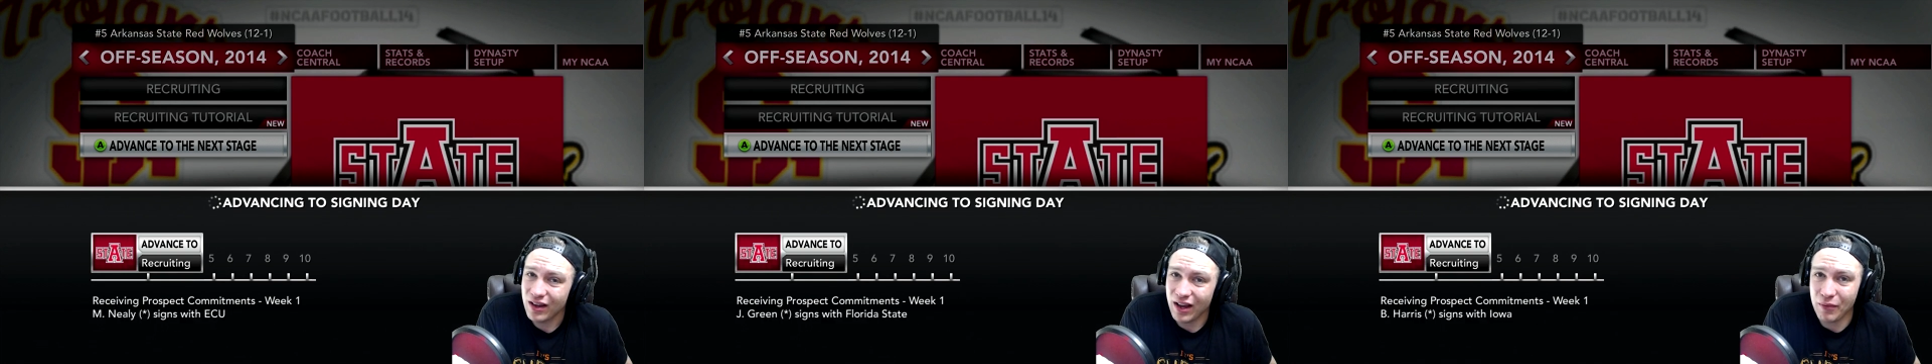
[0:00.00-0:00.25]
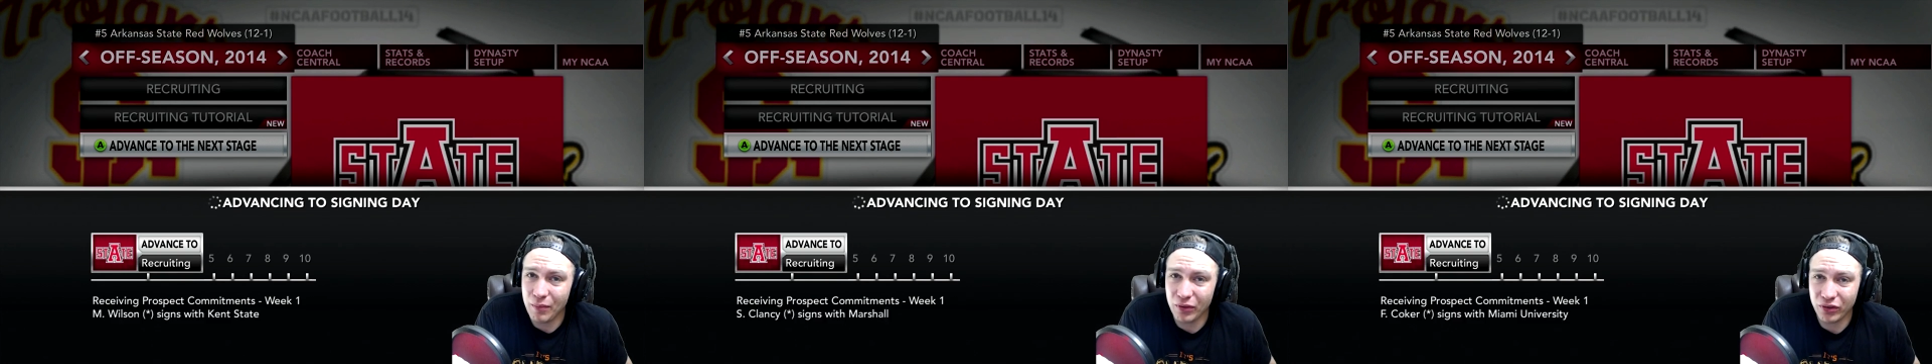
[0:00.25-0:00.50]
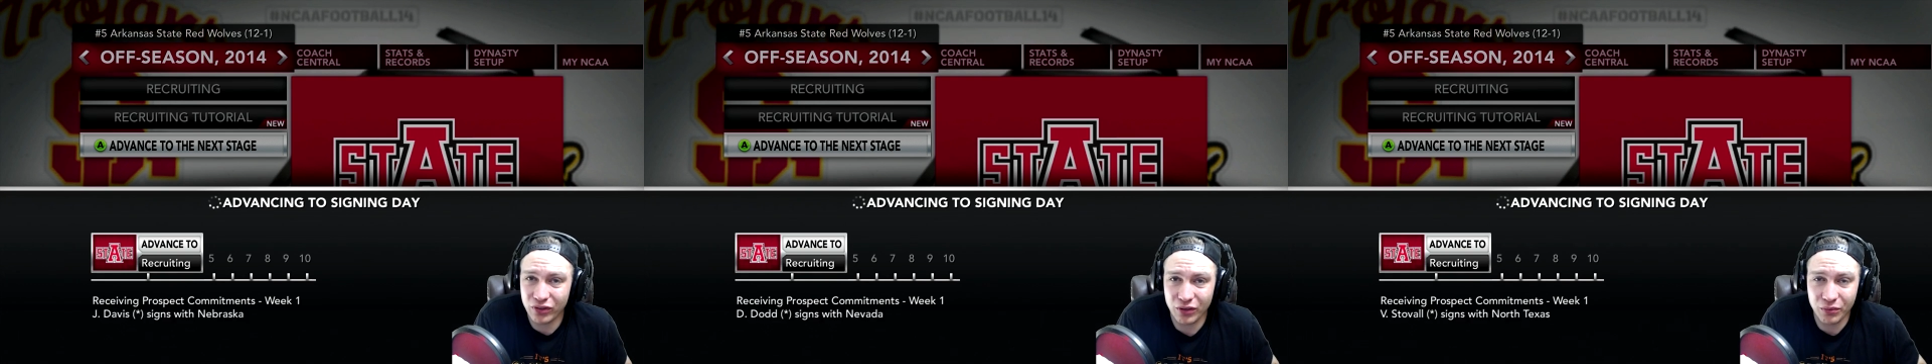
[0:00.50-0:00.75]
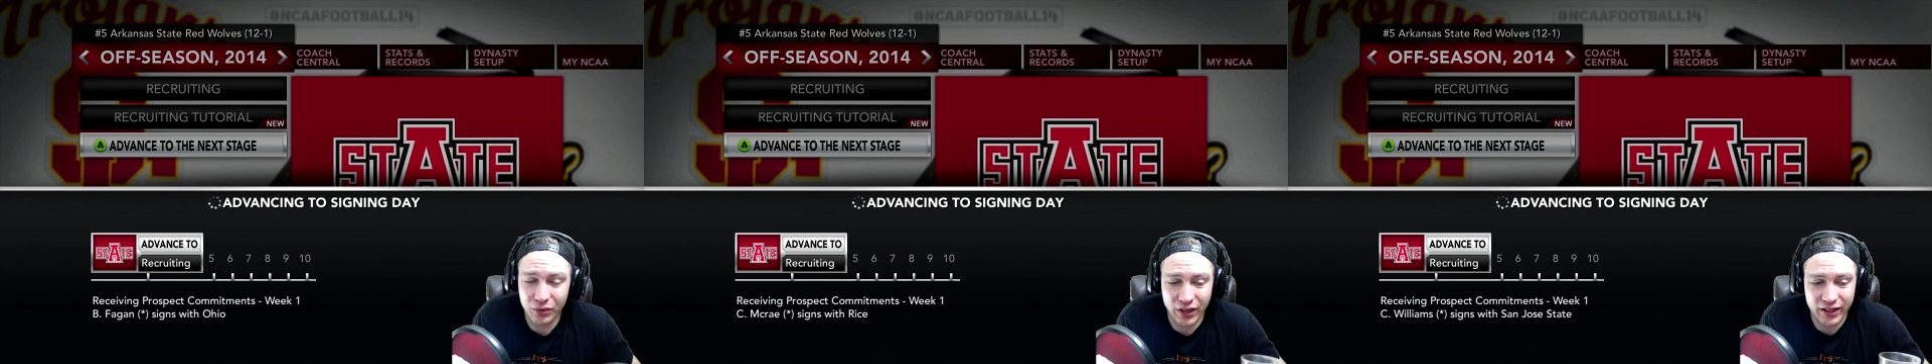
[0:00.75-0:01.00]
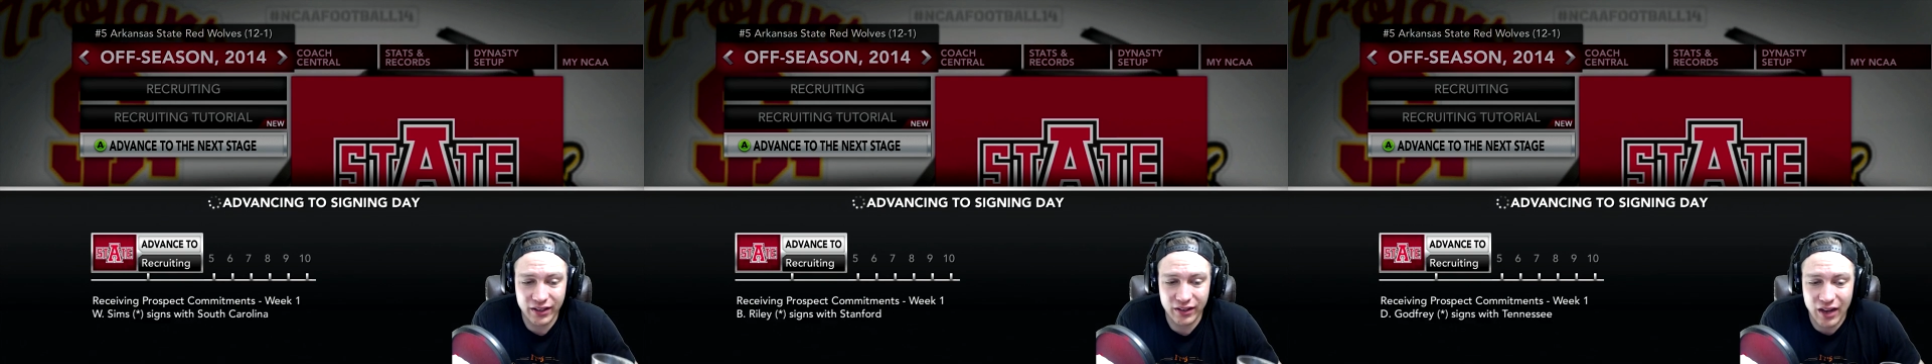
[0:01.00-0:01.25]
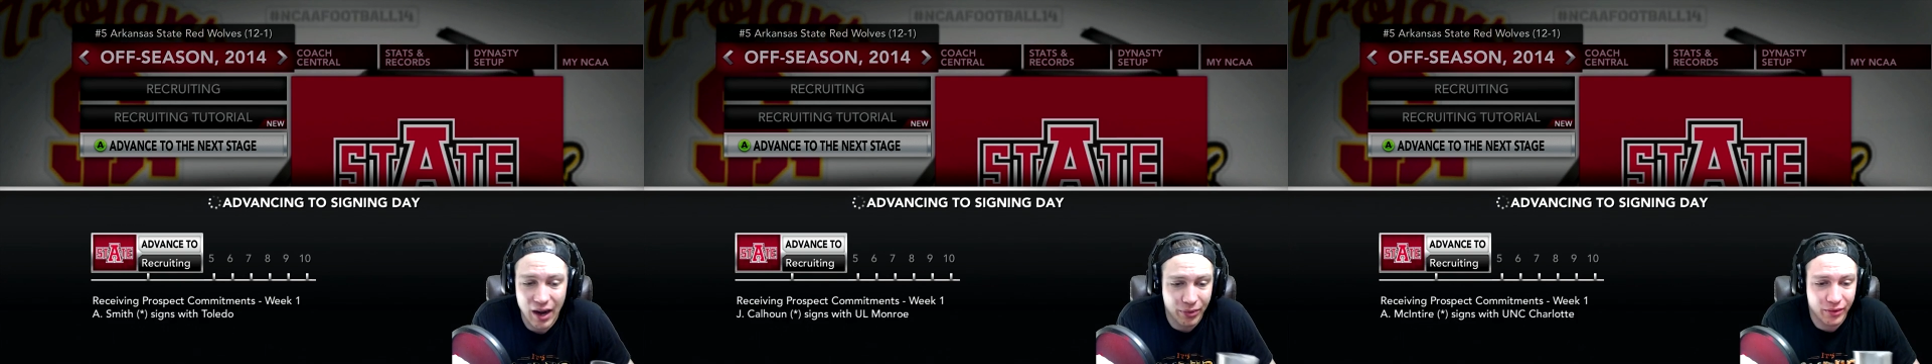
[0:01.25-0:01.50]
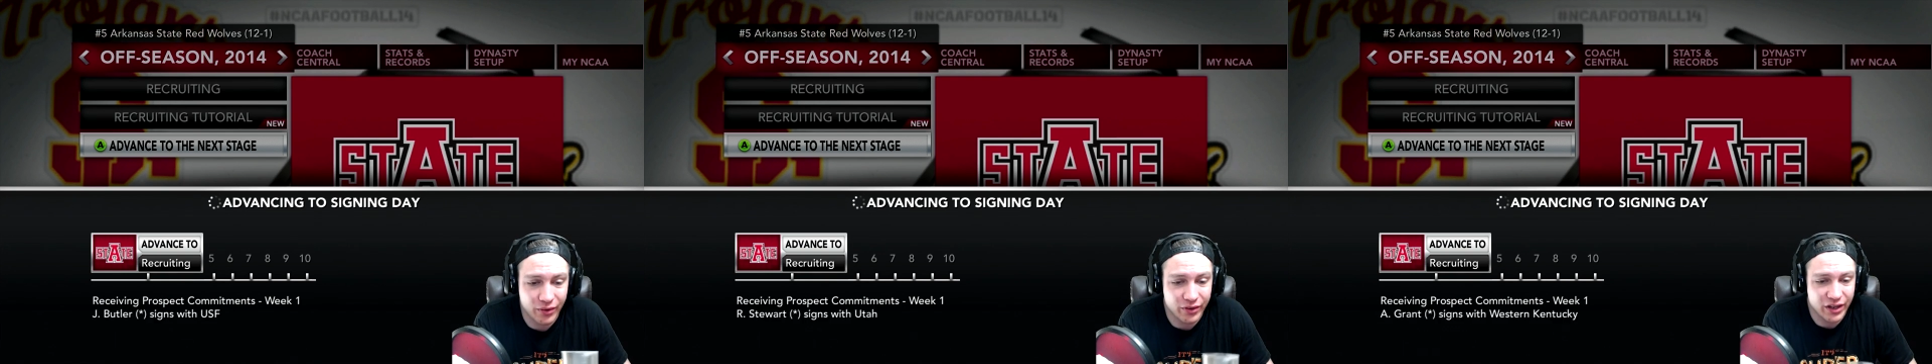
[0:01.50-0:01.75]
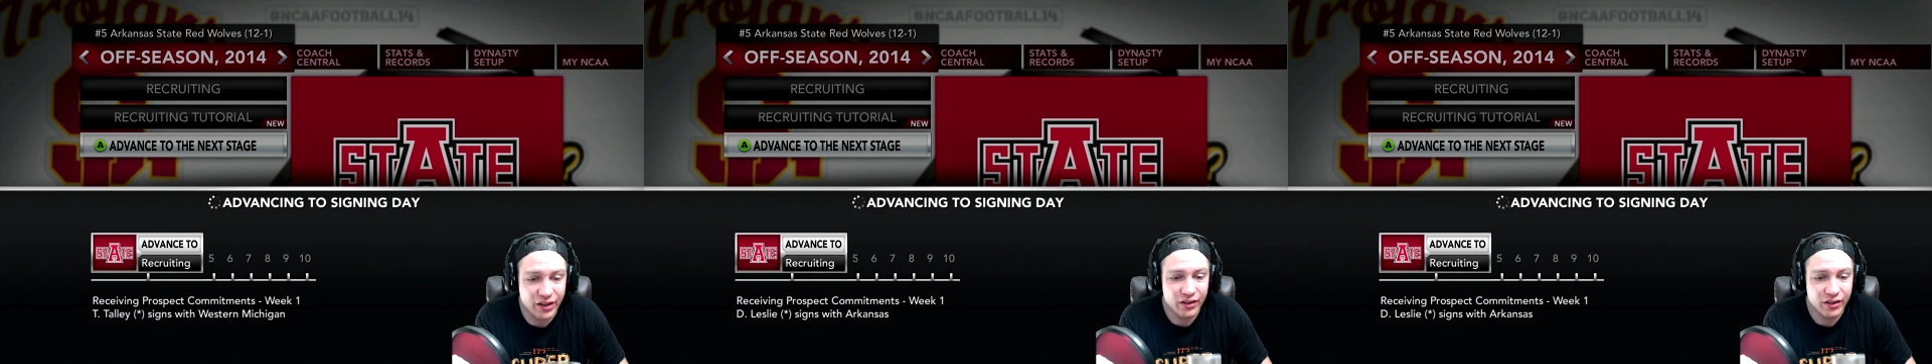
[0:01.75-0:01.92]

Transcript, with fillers: I'm almost certain we're like in the top thirty.